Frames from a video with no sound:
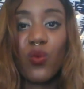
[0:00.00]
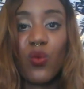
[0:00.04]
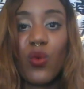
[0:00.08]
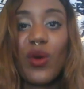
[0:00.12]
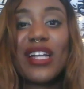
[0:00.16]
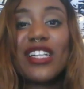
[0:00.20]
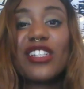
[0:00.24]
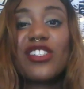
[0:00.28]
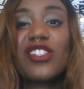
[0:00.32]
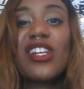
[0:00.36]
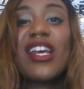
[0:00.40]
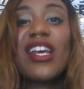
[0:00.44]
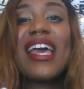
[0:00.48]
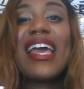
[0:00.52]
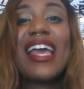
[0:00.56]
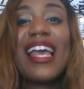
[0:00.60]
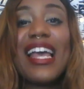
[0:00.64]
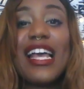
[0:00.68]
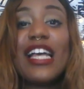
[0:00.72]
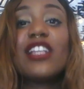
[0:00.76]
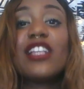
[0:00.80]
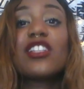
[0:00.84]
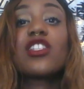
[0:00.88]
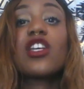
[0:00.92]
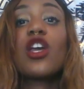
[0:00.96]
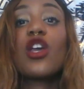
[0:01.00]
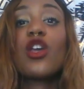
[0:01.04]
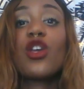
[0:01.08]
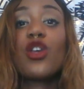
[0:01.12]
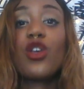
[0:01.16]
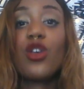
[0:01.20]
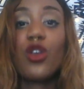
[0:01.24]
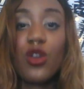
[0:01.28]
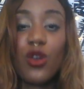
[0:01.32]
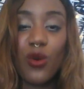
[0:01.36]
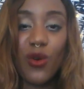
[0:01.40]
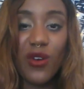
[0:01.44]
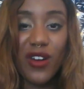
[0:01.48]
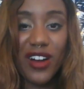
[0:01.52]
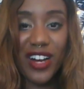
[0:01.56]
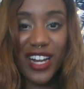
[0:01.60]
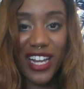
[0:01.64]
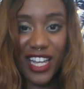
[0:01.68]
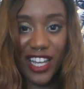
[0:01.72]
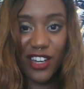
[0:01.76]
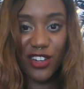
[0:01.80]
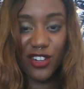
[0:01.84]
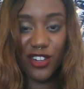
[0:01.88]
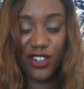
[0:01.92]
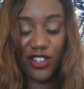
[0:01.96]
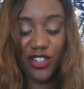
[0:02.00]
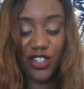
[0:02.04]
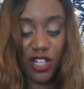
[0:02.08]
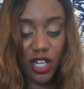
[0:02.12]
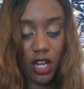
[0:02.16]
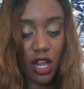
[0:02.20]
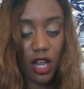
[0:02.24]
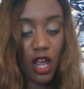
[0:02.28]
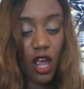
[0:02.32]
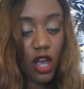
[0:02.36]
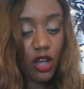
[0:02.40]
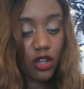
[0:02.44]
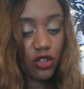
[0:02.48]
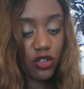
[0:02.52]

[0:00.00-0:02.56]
which is your energy.